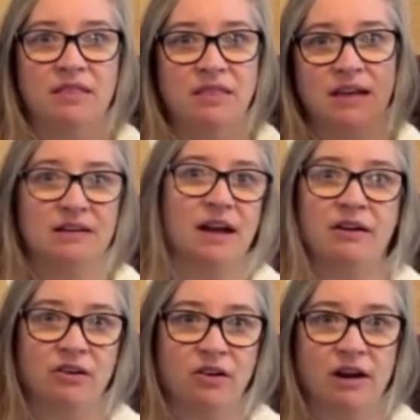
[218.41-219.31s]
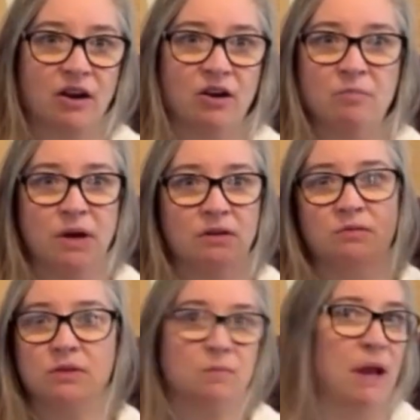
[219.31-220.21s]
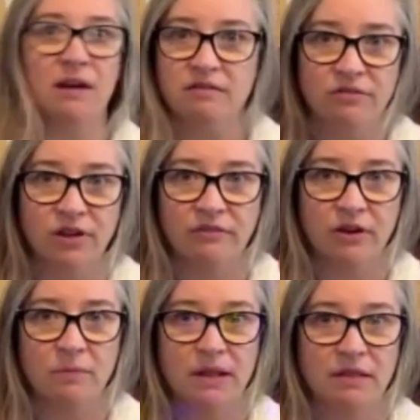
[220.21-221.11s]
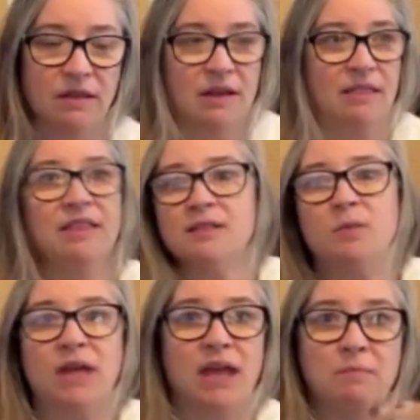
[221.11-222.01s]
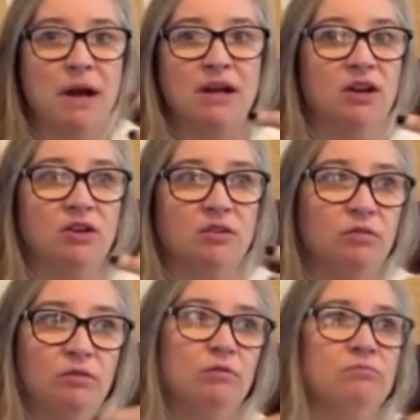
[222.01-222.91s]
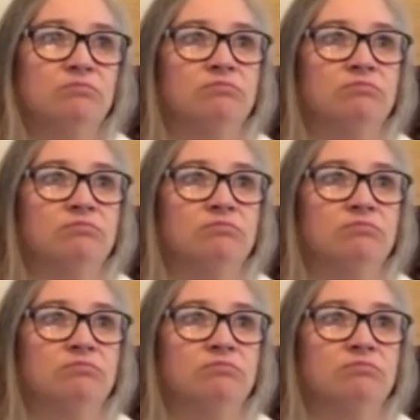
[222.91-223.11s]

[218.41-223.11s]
the entire credit card bill was paid in full every month. This became my new